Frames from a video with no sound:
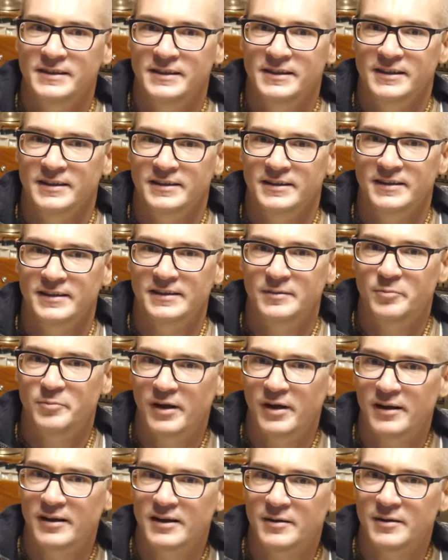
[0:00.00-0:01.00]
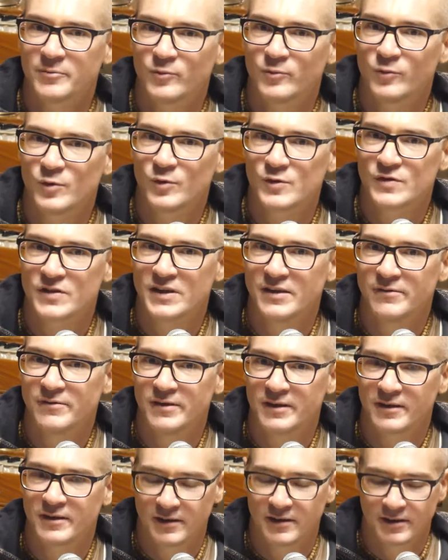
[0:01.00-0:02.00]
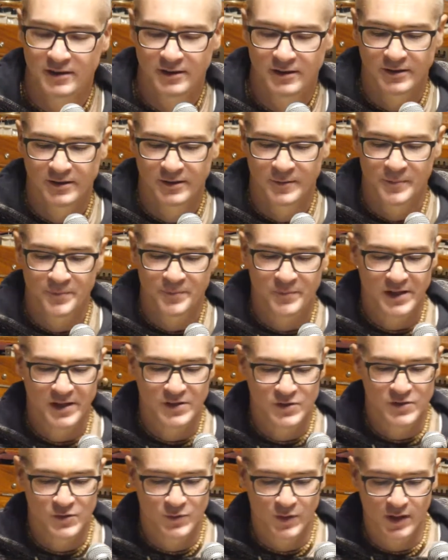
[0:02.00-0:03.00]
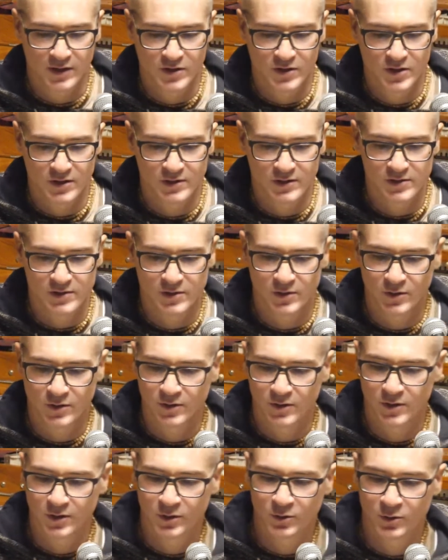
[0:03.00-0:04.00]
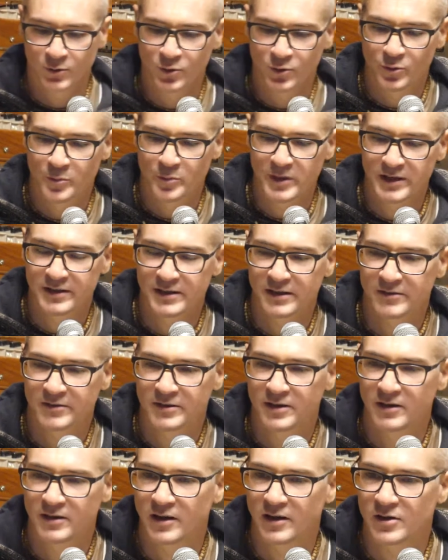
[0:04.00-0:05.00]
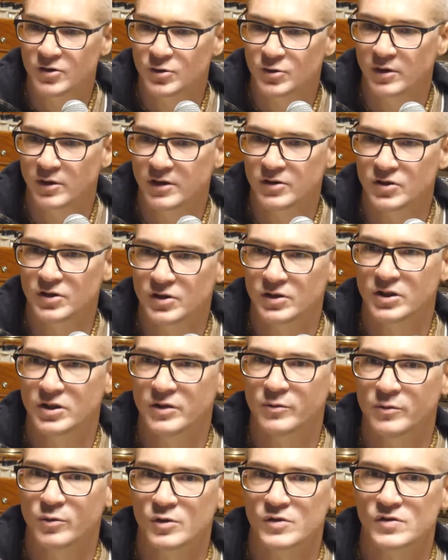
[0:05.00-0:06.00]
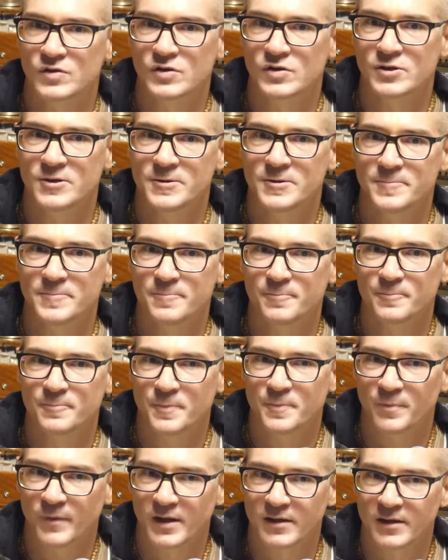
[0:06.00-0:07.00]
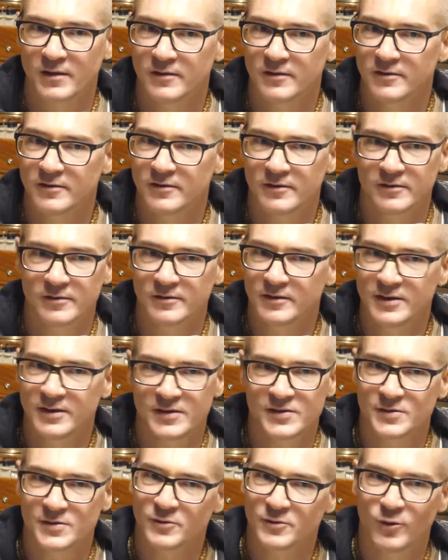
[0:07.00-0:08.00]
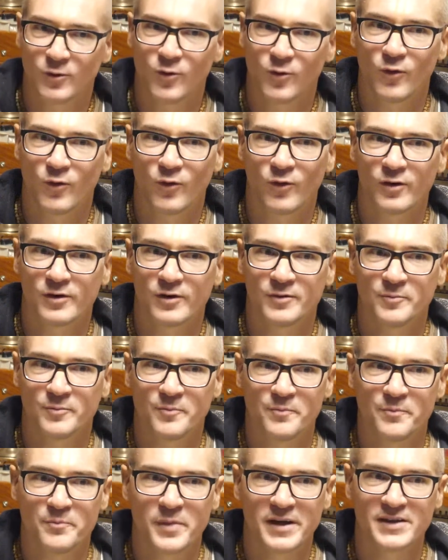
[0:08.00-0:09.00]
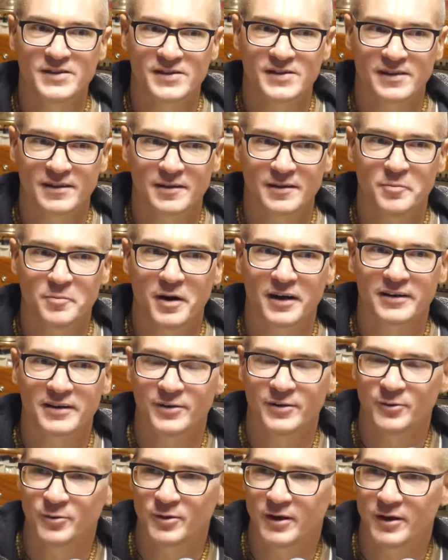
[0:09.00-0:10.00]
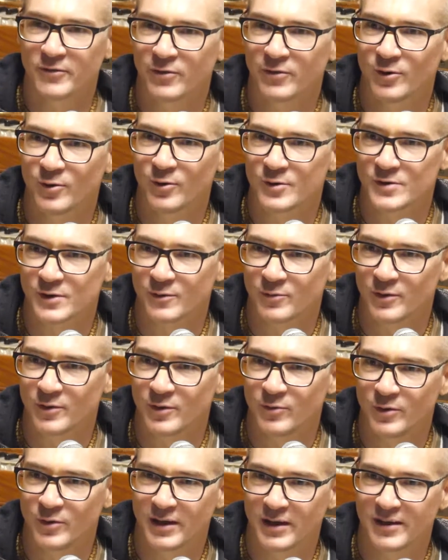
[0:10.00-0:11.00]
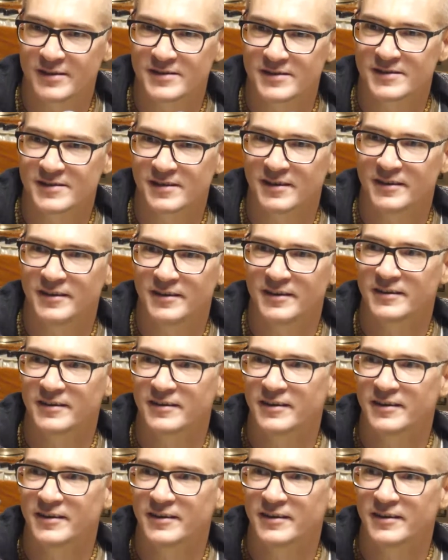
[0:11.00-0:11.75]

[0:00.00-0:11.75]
that Balaram was giving instructions to Rukmini Devi, that actually she was this basic Bhakti Yoga philosophy. We can say that